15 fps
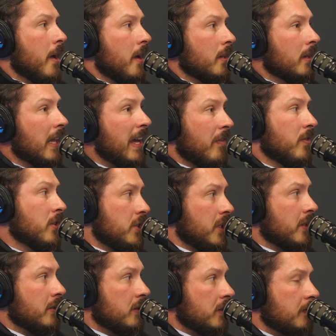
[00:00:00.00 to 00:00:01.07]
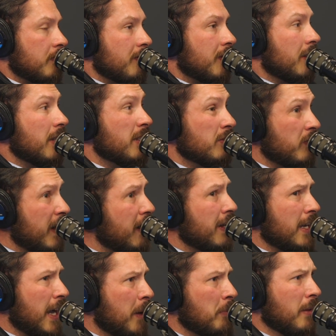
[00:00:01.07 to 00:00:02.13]
Life insurance is very
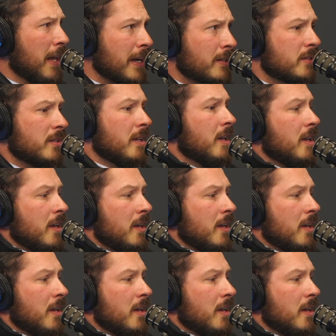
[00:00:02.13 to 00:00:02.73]
complex.